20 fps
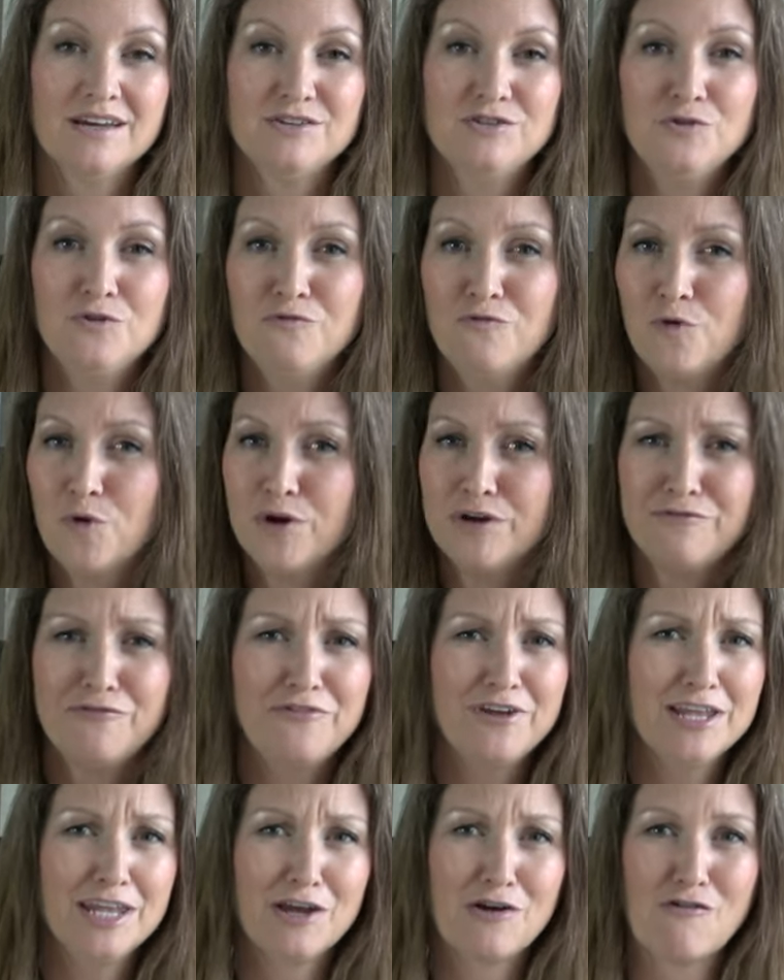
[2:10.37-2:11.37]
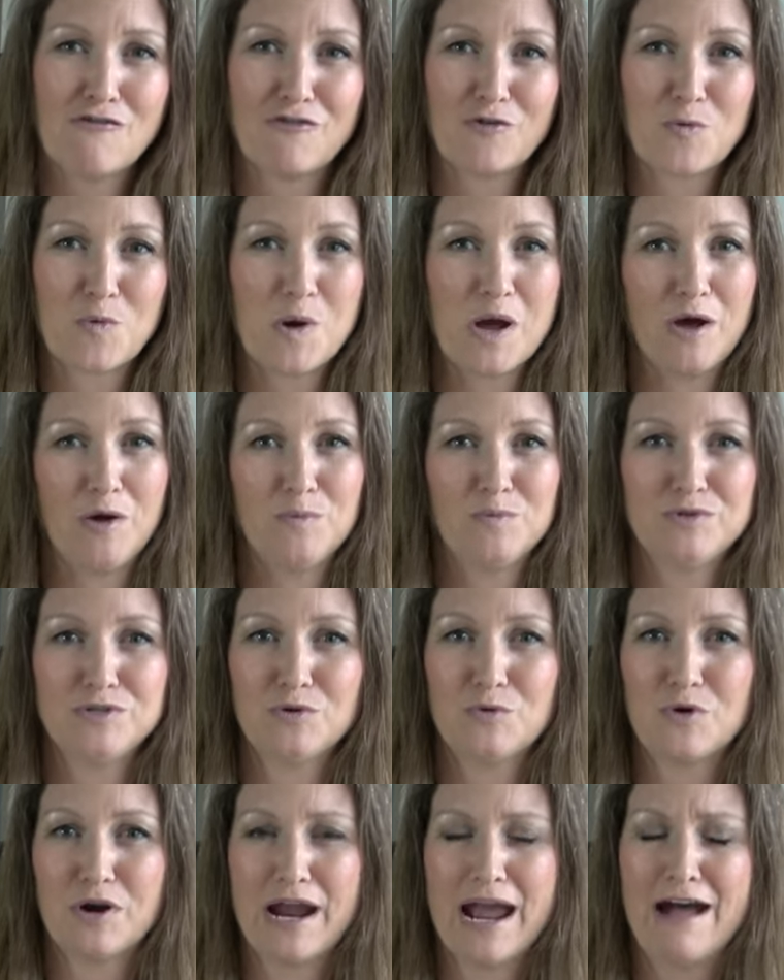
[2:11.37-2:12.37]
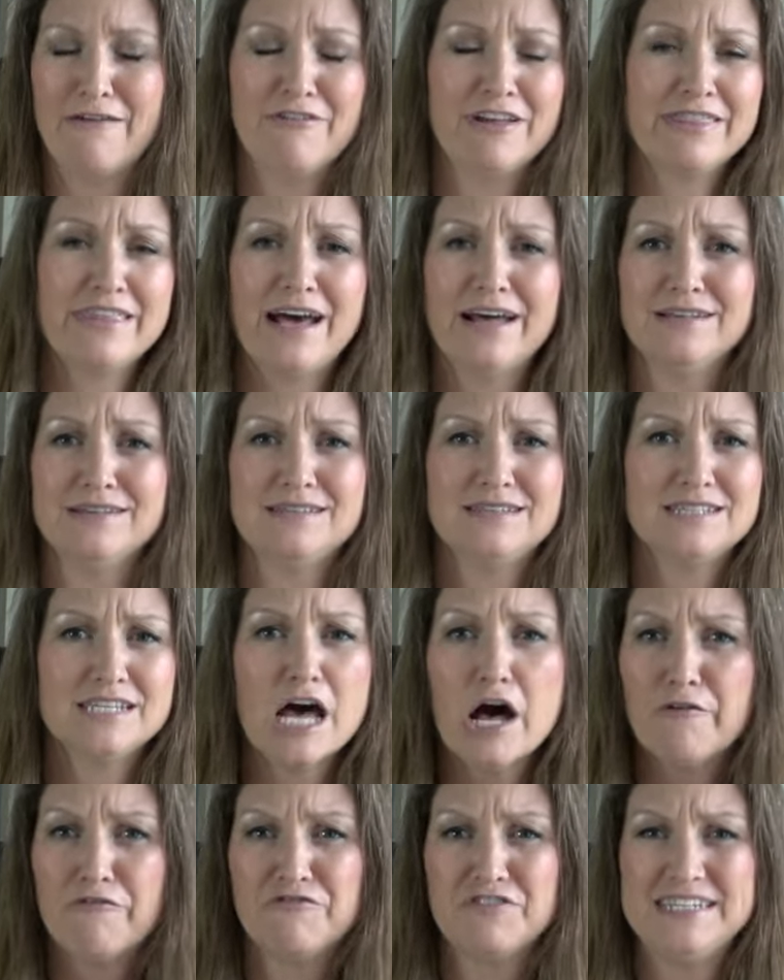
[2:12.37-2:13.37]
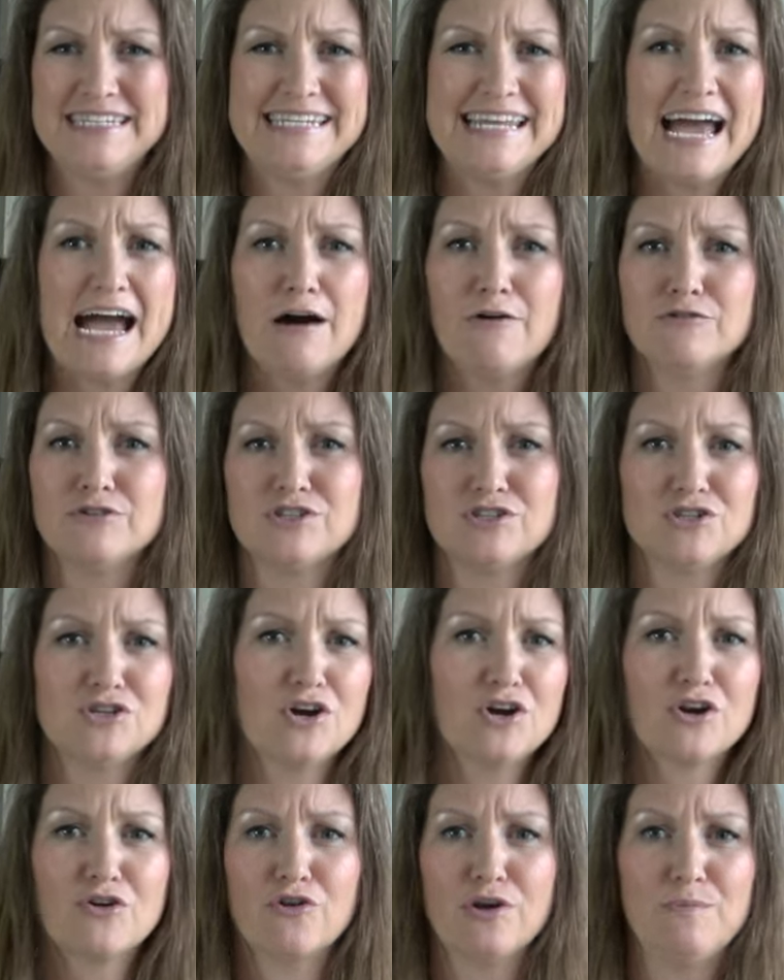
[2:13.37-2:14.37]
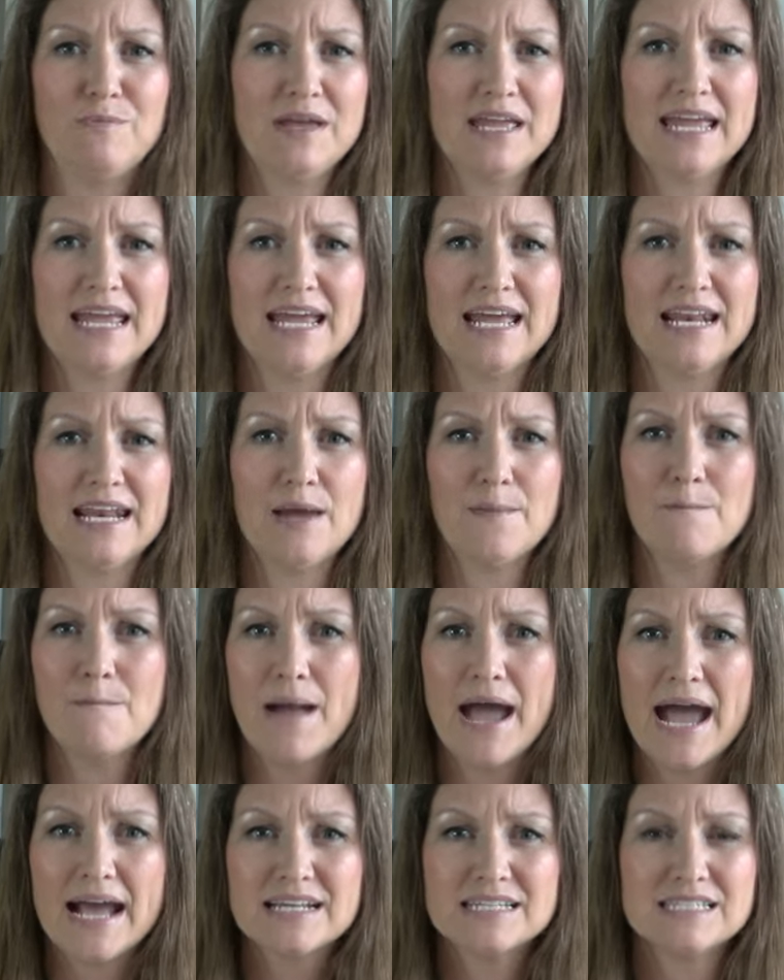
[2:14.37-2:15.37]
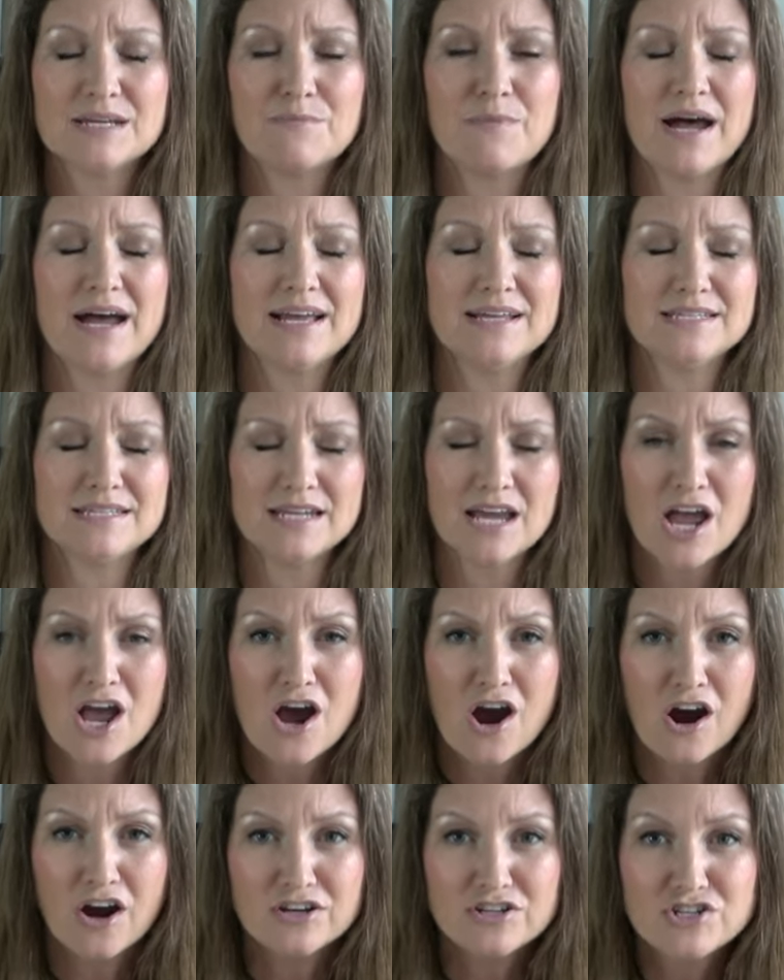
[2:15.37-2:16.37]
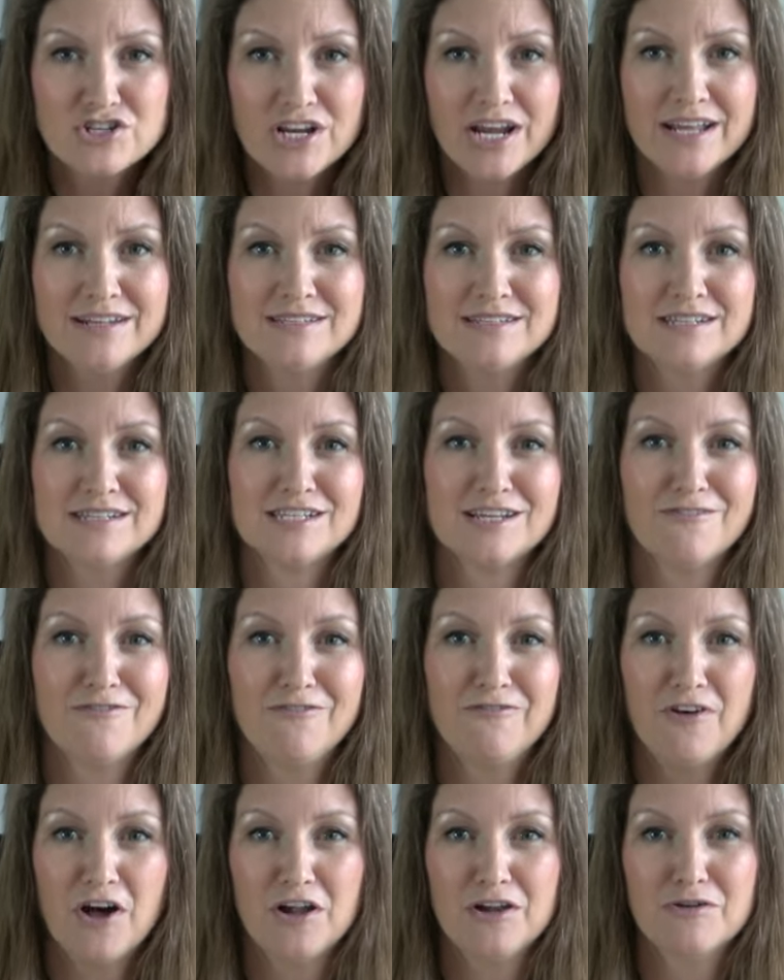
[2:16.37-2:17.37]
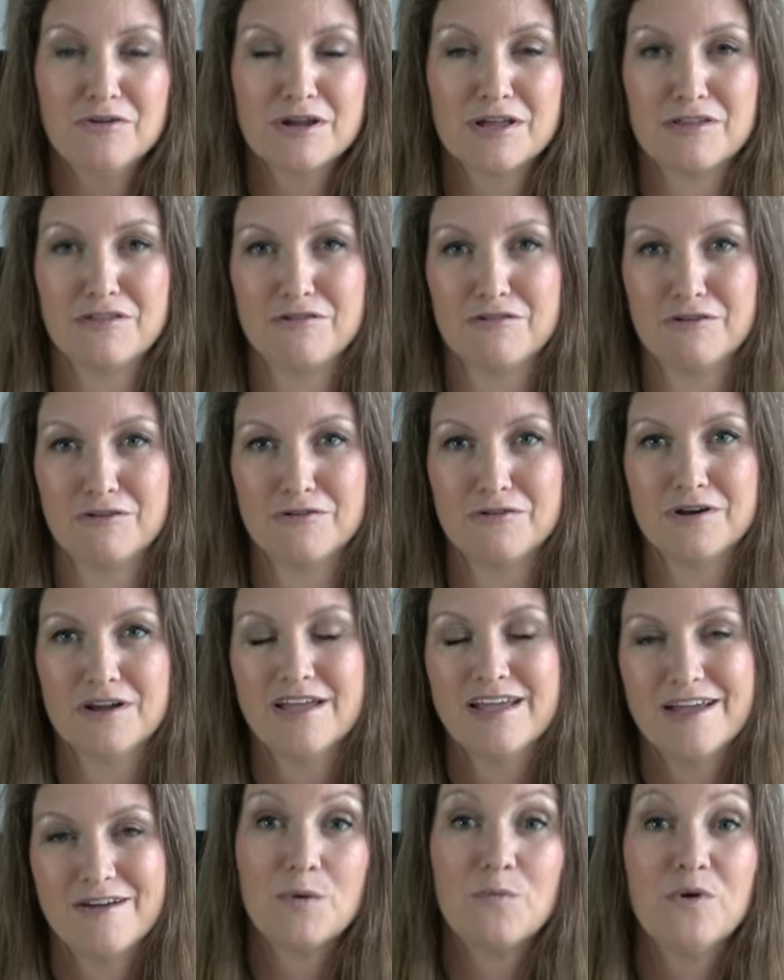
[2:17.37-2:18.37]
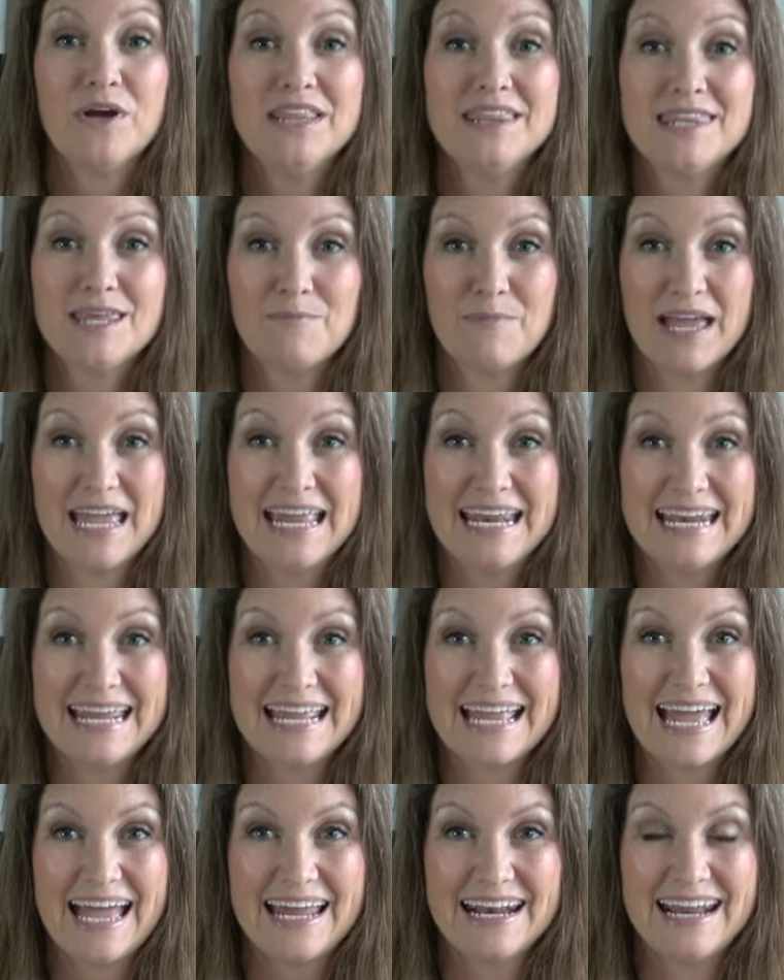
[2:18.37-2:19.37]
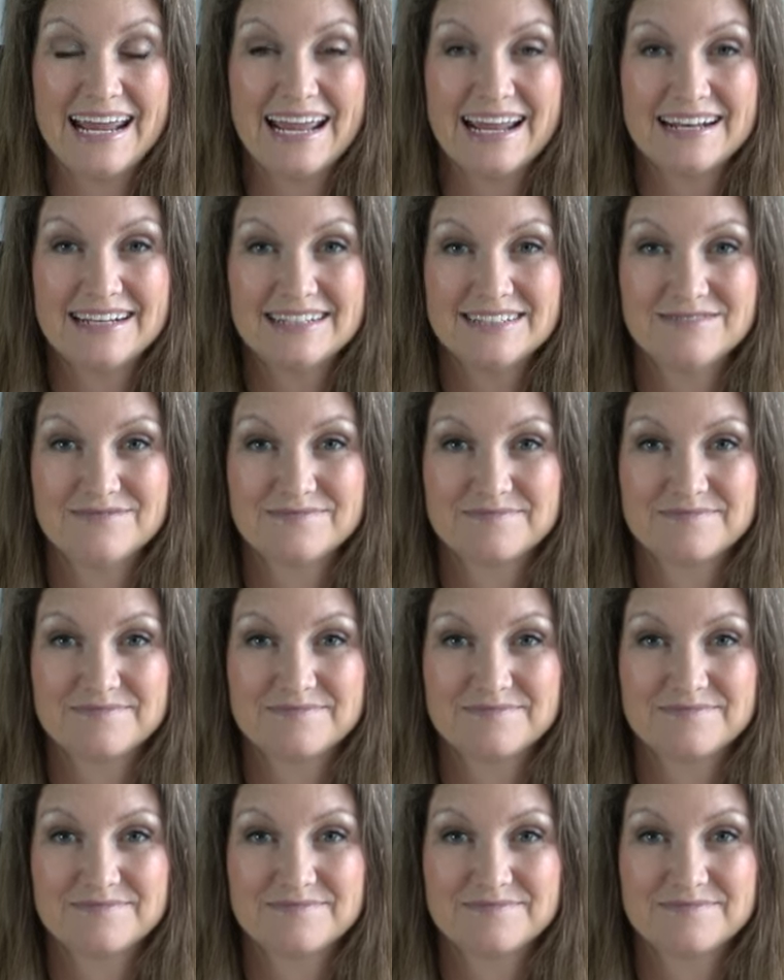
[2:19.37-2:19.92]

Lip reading: to avoid feeling overwhelmed or having that self-doubt start creeping in and maximize our chances of following through with the painting at hand.